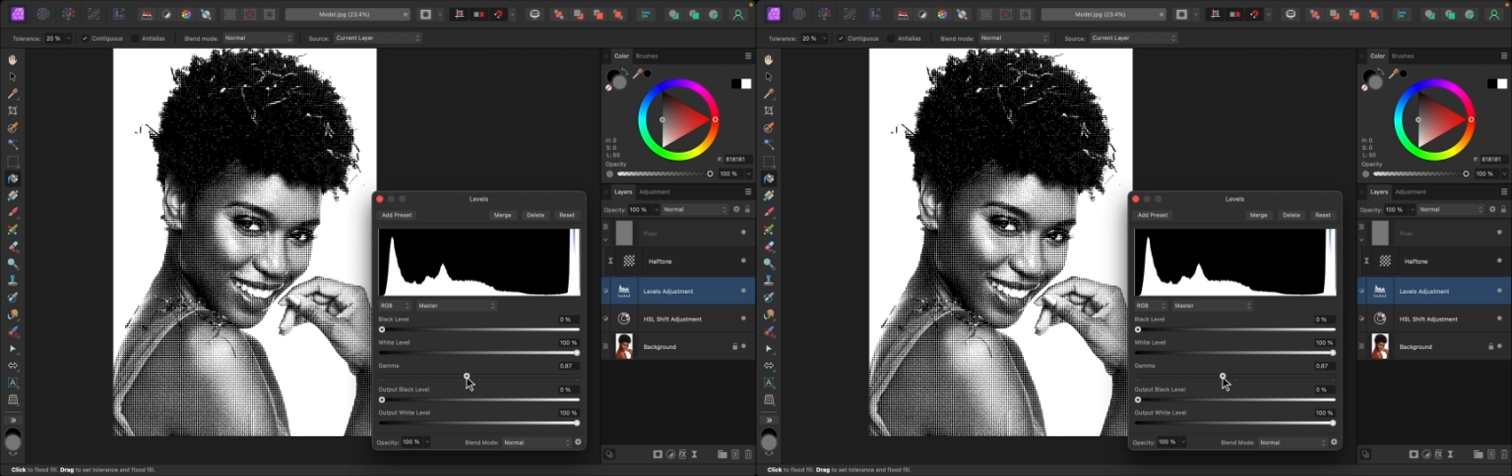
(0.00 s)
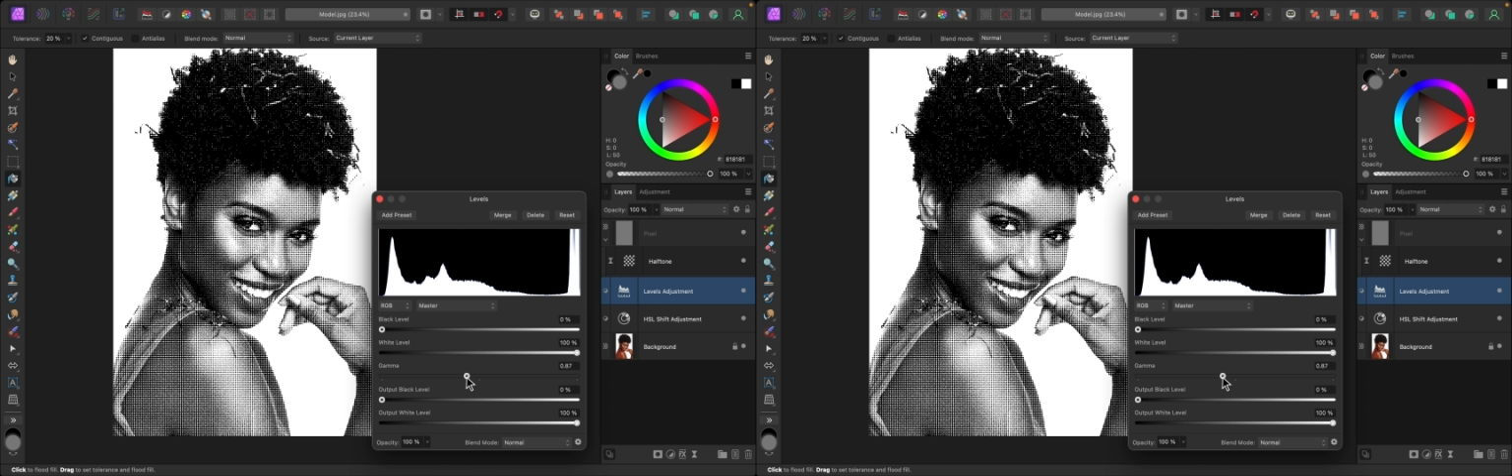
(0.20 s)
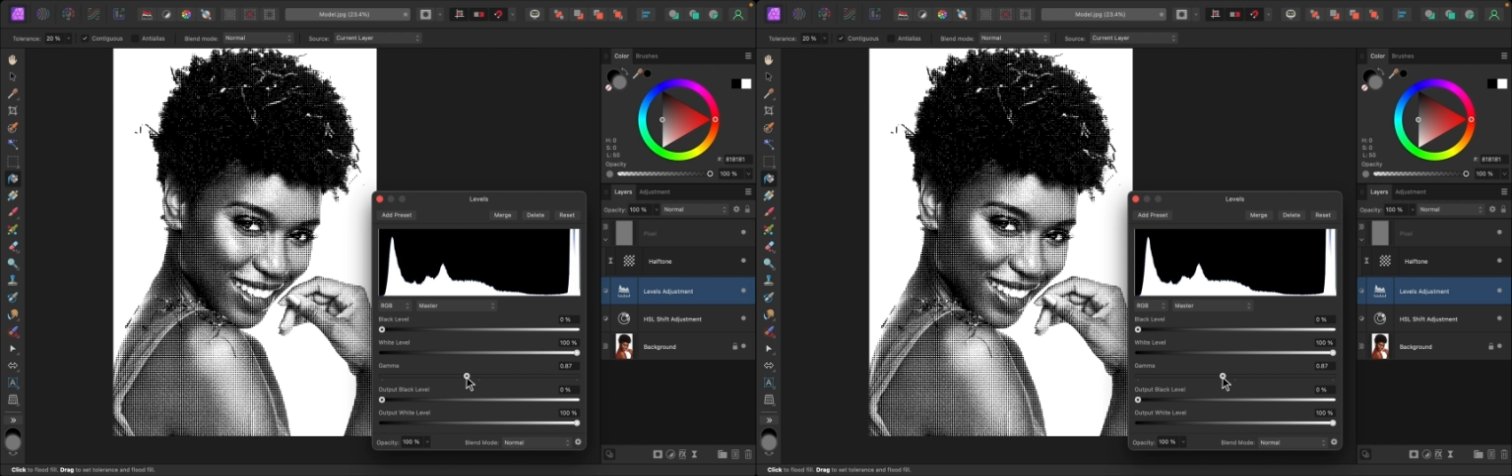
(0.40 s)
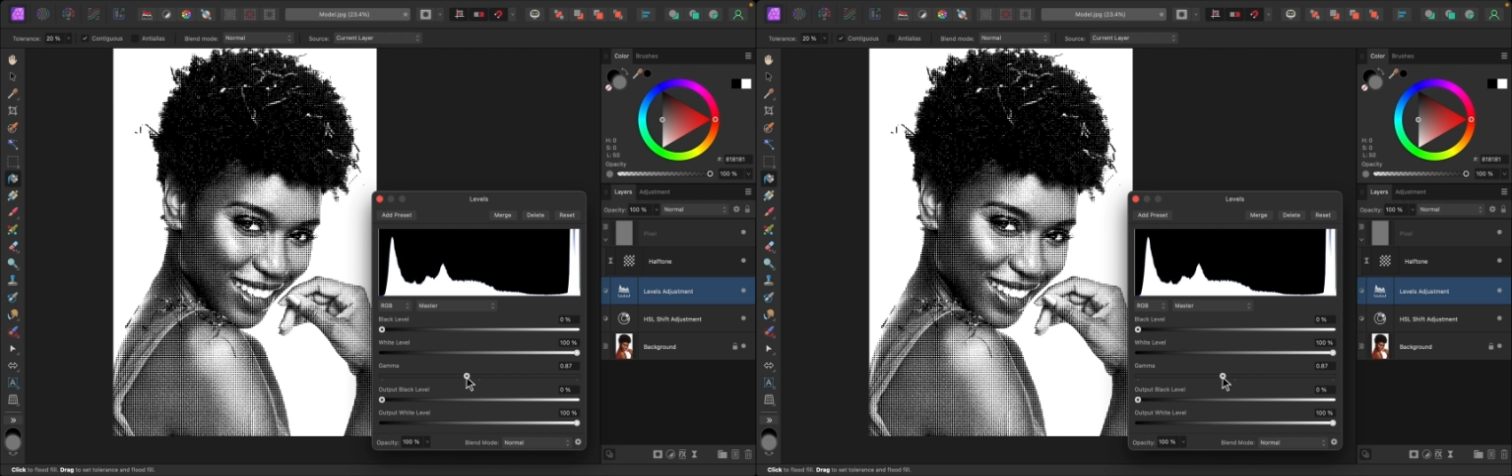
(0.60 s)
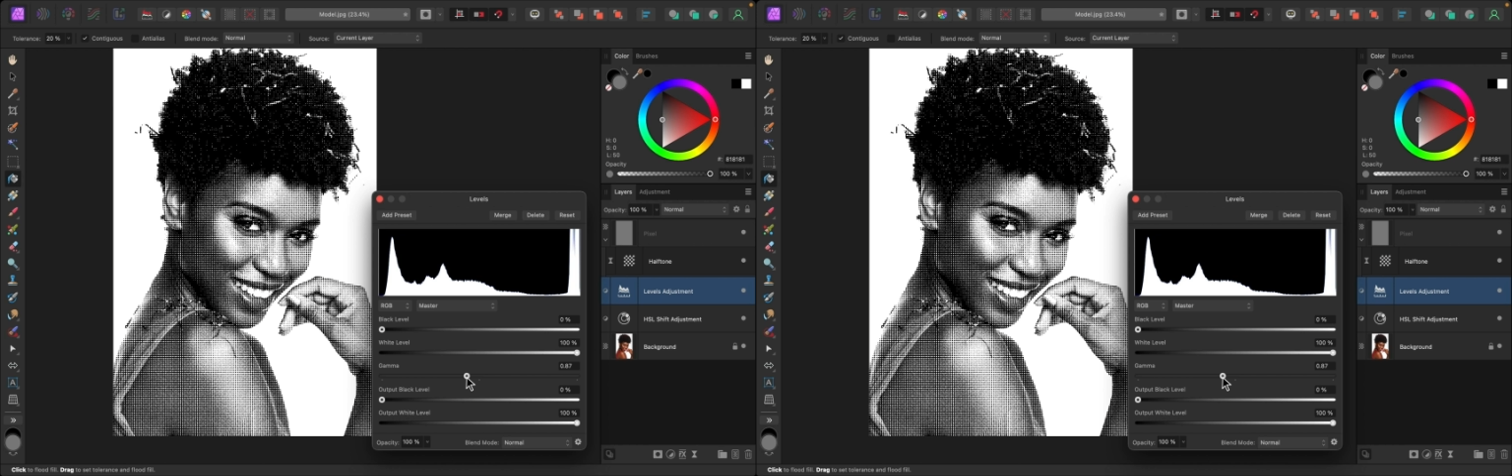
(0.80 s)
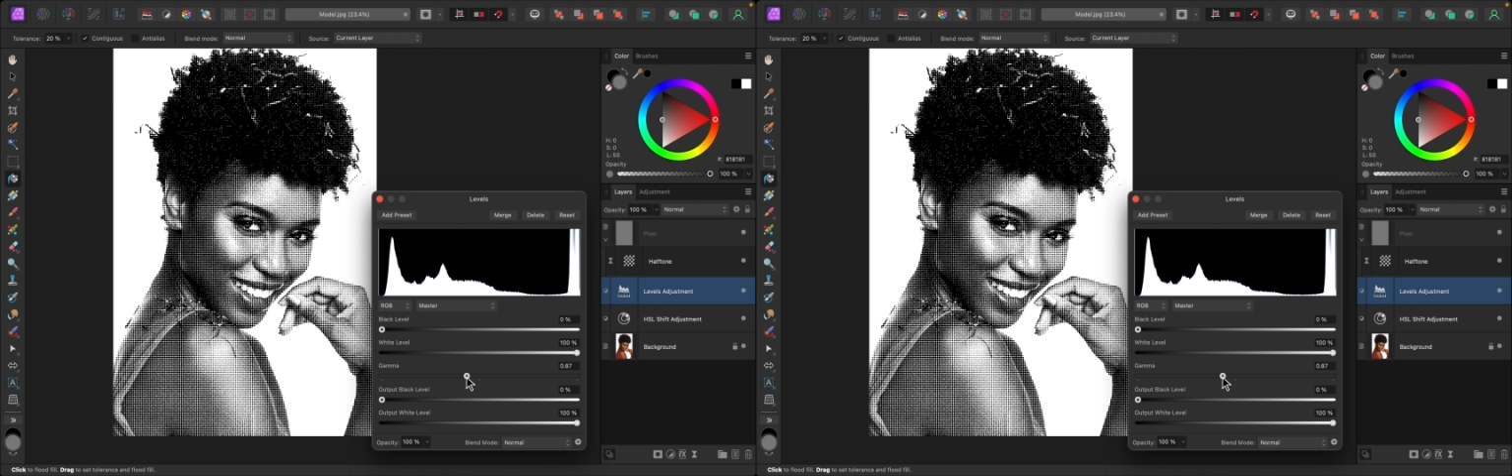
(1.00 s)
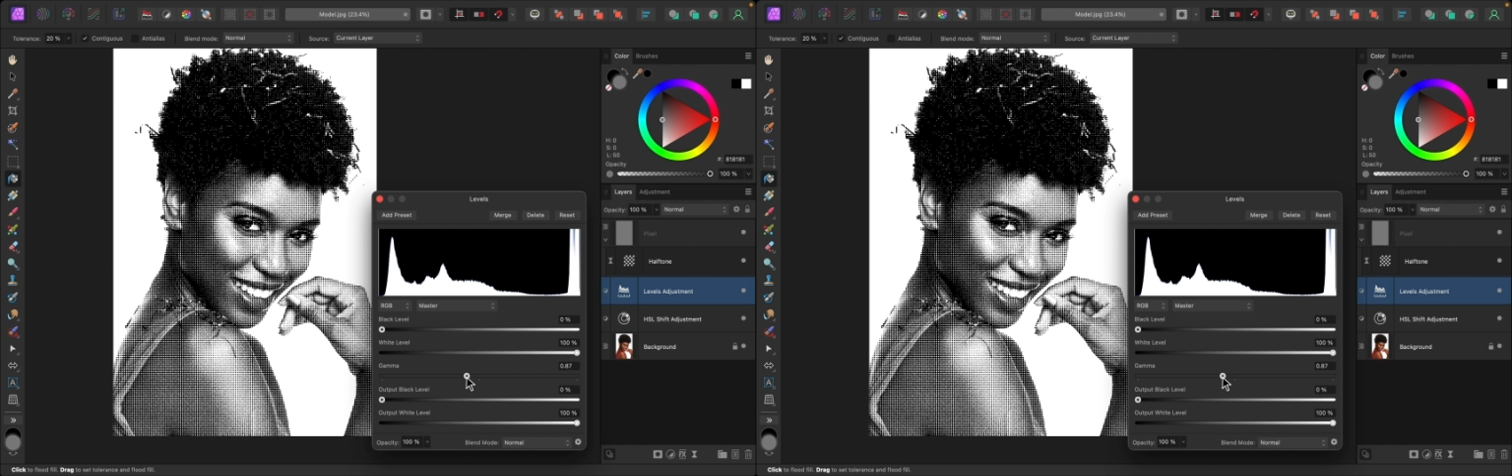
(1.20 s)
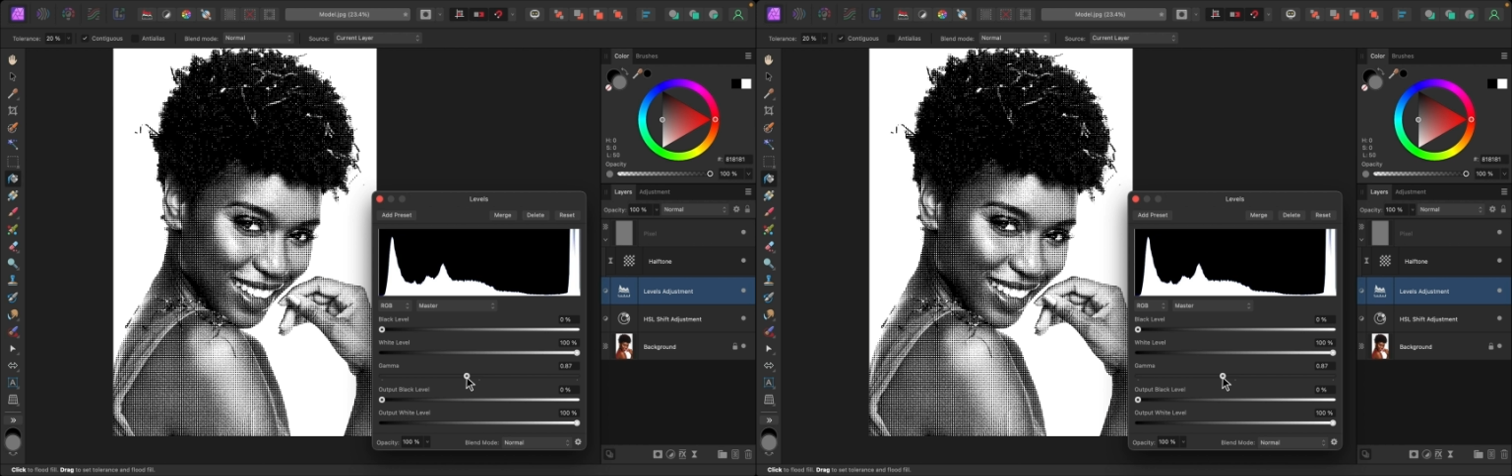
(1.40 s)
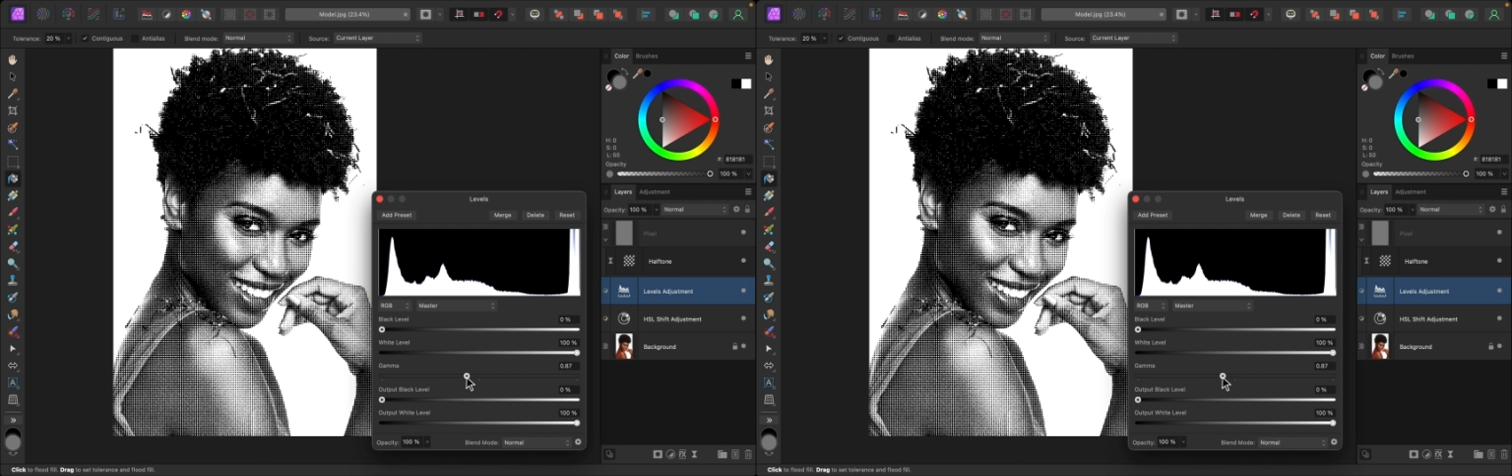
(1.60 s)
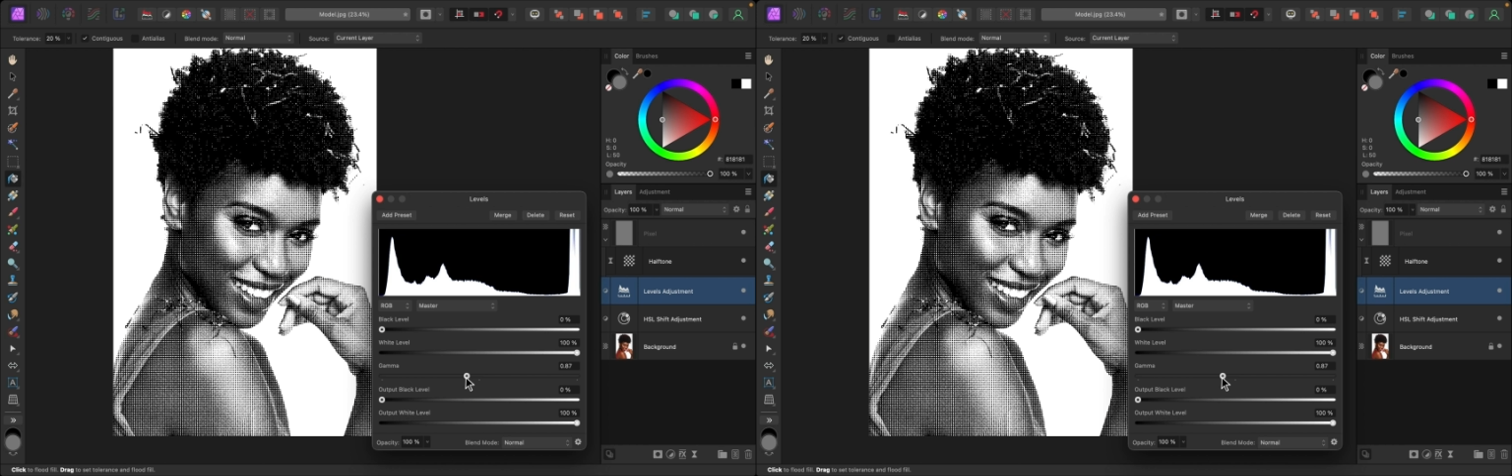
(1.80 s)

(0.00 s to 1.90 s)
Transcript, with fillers: Okay, I like how everything's looking.